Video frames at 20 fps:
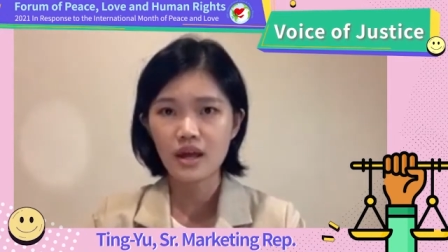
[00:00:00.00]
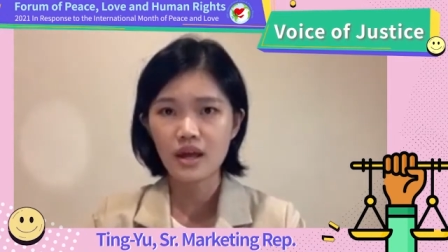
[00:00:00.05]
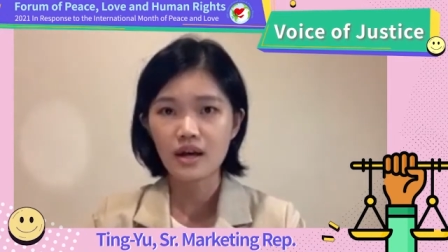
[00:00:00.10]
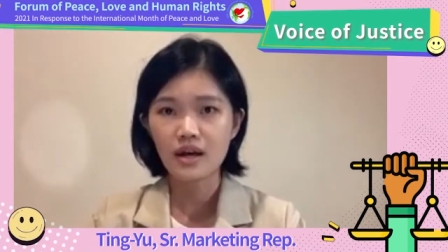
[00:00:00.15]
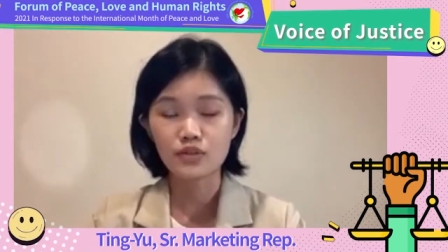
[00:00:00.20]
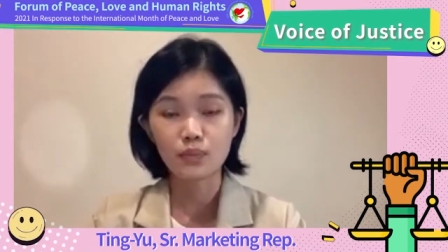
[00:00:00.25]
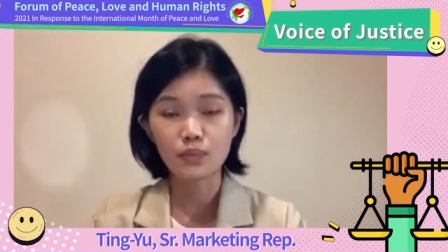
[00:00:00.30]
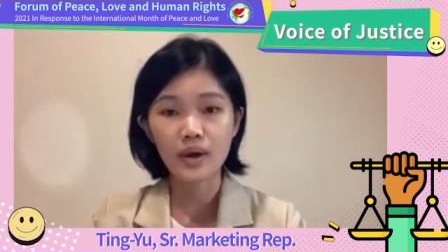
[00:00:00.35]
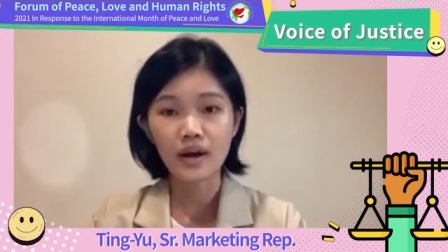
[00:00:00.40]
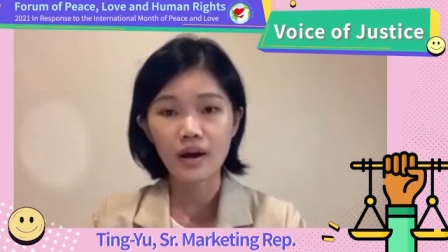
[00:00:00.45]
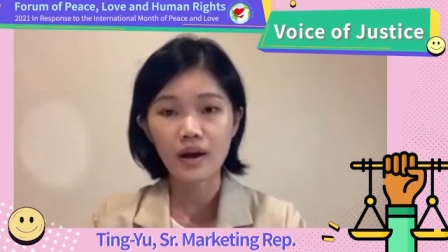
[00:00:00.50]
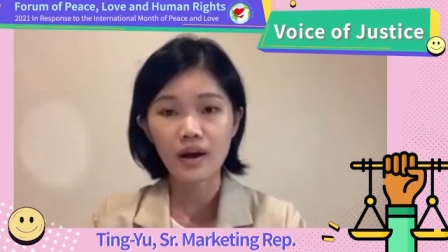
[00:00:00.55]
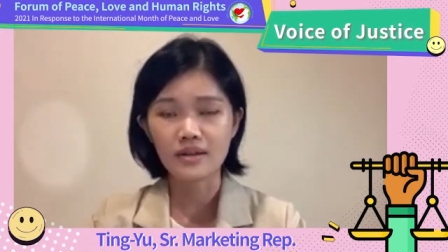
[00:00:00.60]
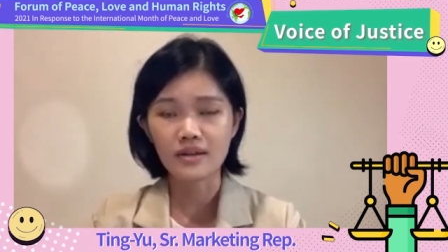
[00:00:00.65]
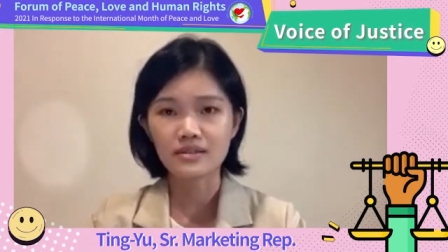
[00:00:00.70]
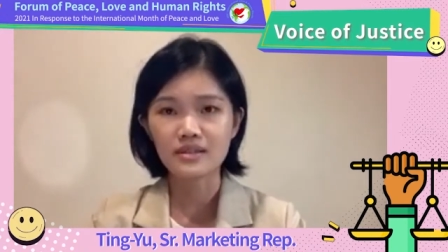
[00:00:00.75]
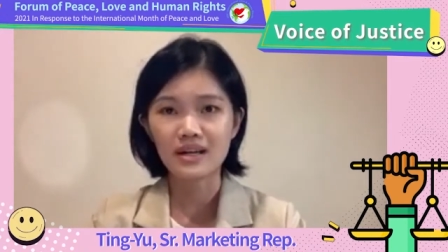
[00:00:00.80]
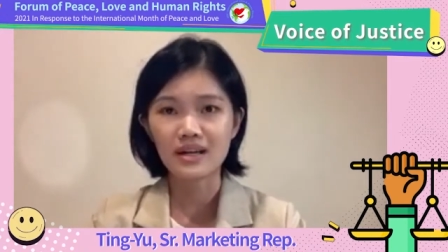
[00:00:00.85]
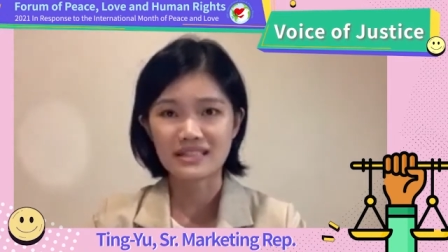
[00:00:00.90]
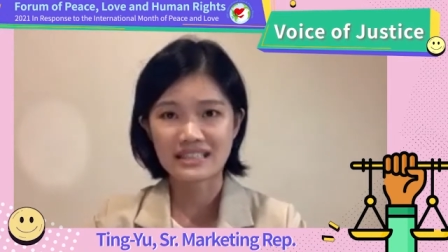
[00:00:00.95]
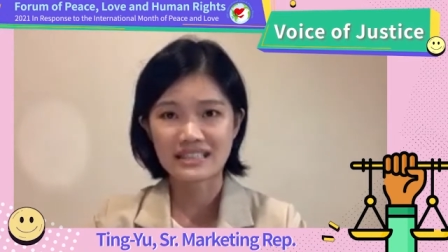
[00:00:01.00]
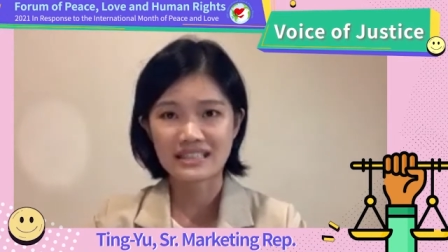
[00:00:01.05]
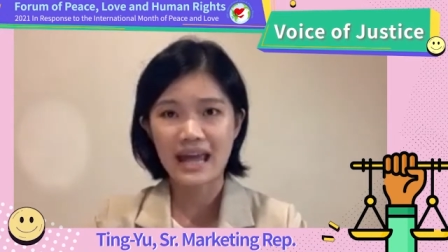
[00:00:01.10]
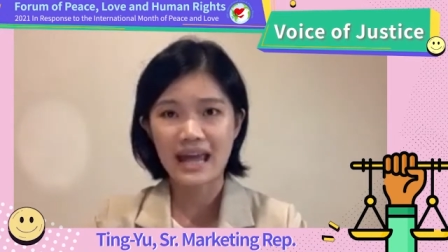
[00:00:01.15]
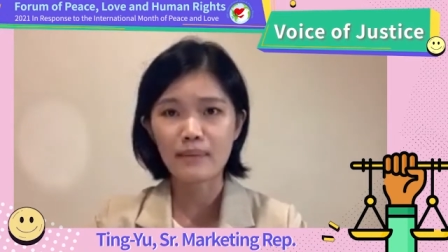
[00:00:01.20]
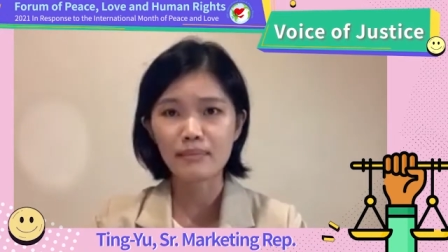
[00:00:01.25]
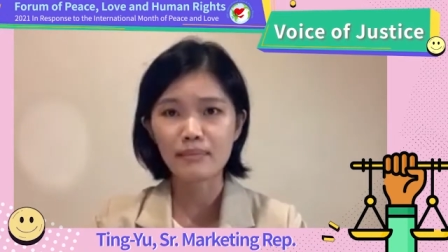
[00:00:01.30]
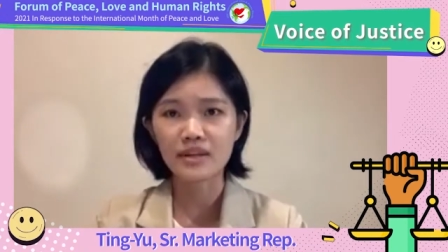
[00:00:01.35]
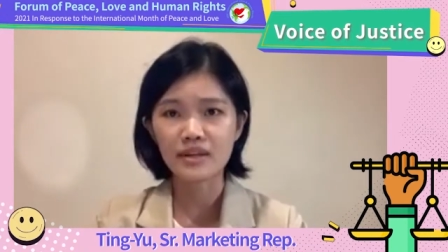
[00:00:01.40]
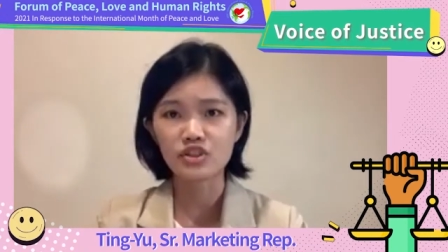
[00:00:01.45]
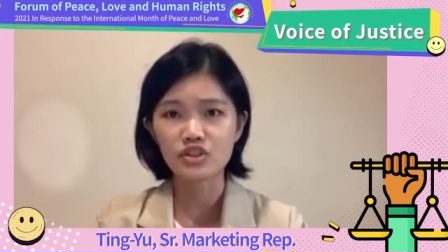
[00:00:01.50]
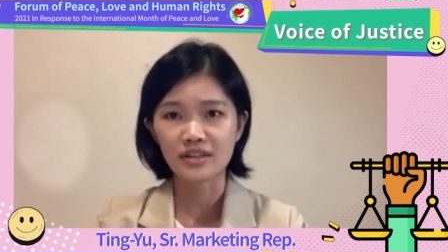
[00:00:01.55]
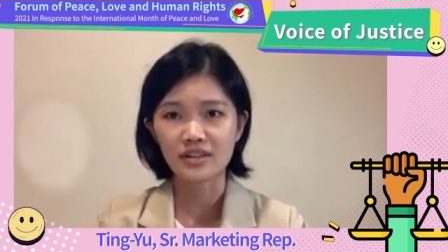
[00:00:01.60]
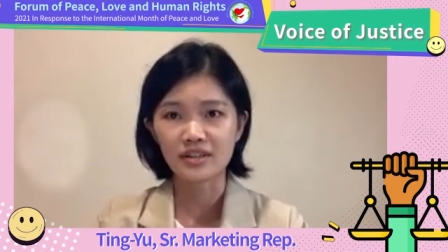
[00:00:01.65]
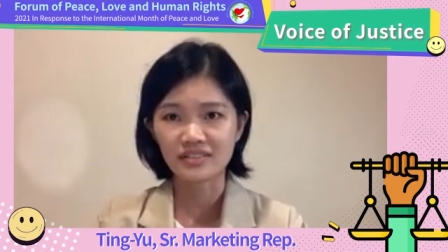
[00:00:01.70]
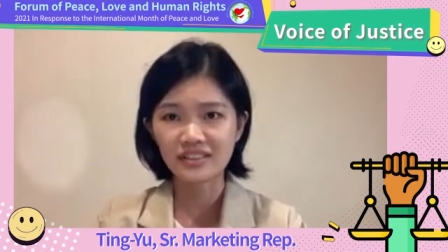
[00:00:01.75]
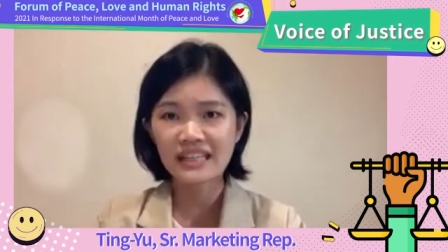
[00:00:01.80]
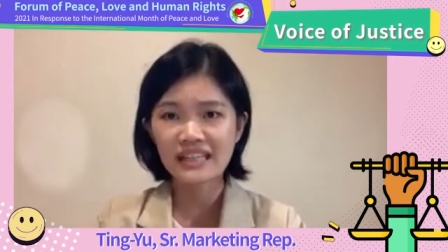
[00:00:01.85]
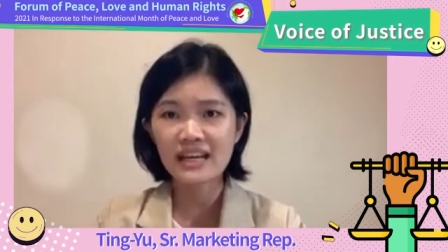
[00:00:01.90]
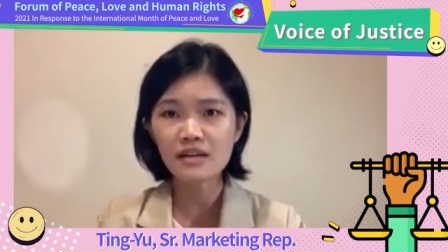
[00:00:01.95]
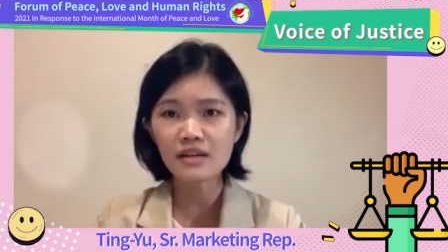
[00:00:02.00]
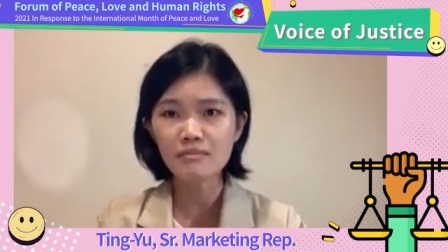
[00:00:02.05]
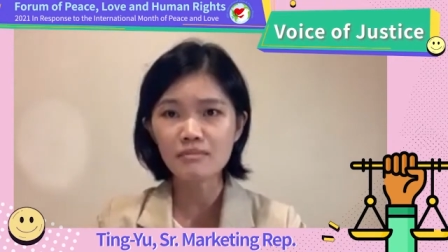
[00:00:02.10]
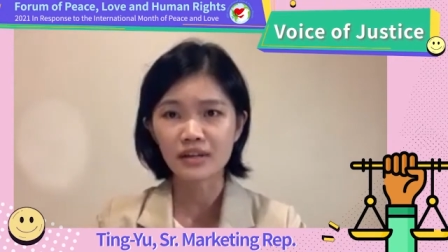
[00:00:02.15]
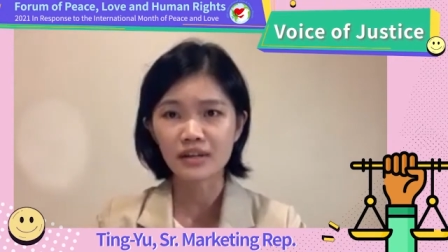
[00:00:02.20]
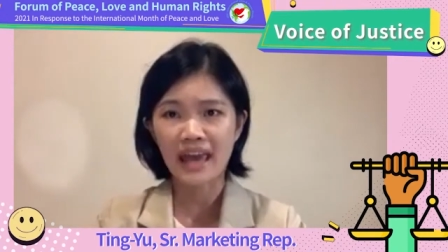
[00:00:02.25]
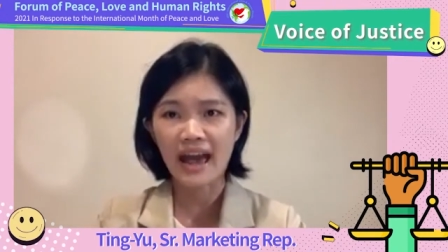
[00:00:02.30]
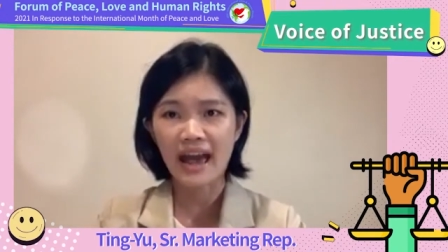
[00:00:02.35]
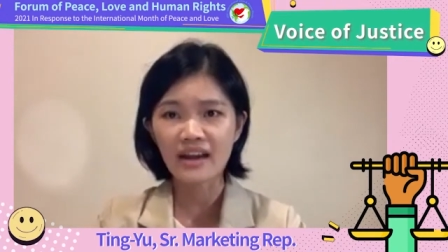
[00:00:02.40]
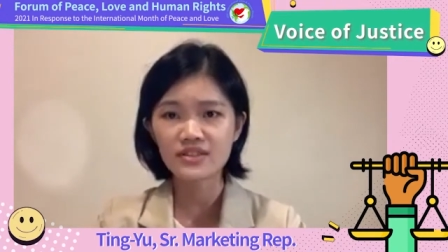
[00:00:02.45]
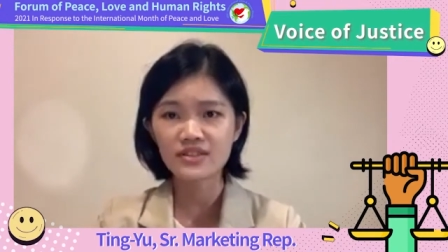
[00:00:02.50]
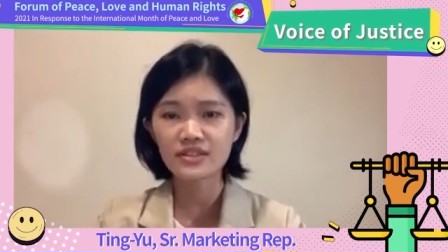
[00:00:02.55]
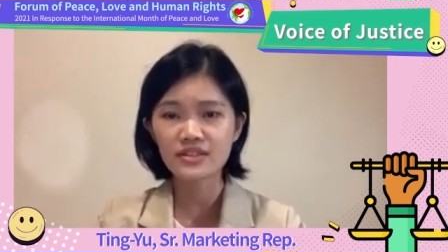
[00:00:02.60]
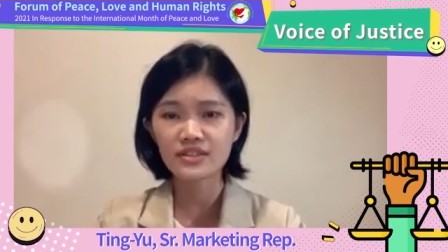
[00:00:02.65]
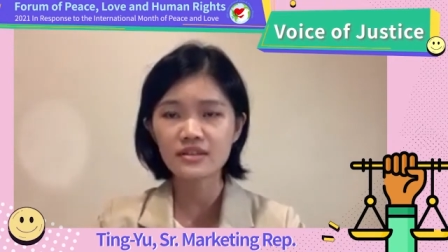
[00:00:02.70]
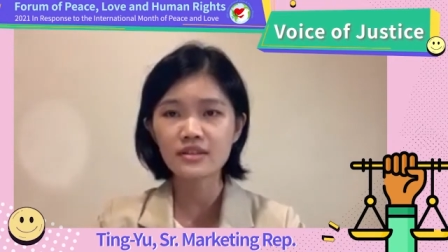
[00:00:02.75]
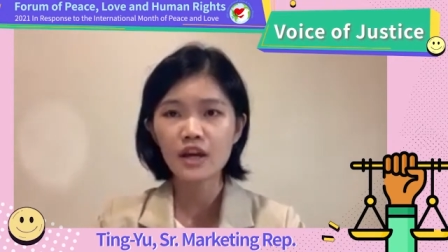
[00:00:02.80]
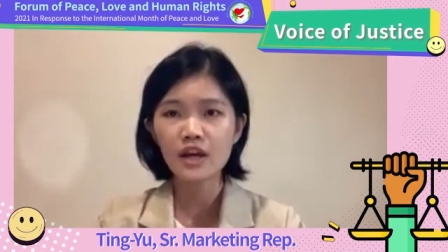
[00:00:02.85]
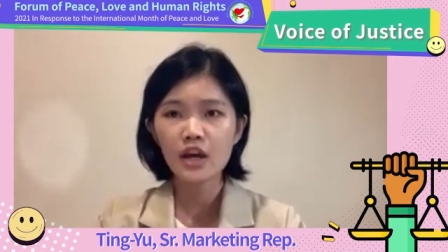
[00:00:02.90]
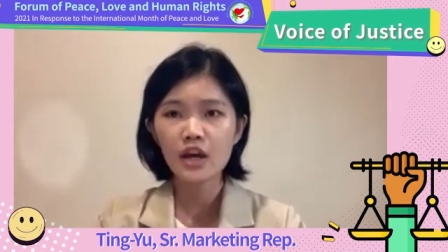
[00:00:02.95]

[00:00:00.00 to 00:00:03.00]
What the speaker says: as well as establish a clear mechanism